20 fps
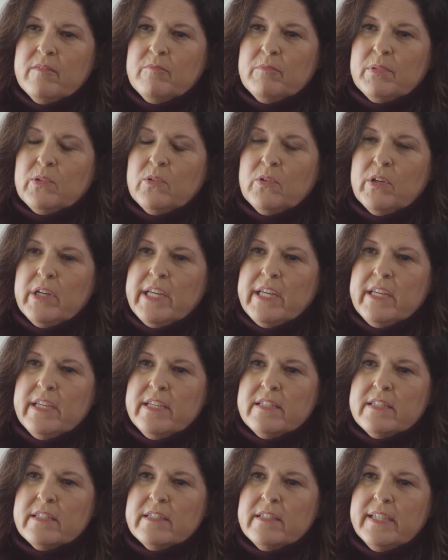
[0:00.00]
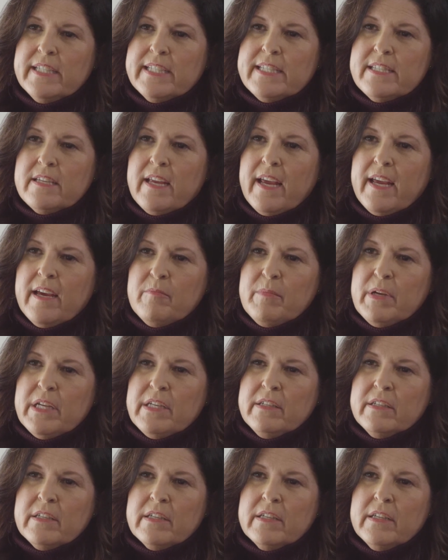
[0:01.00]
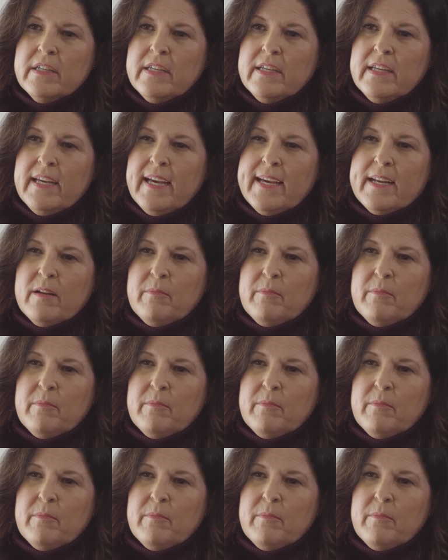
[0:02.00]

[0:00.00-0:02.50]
employees examined at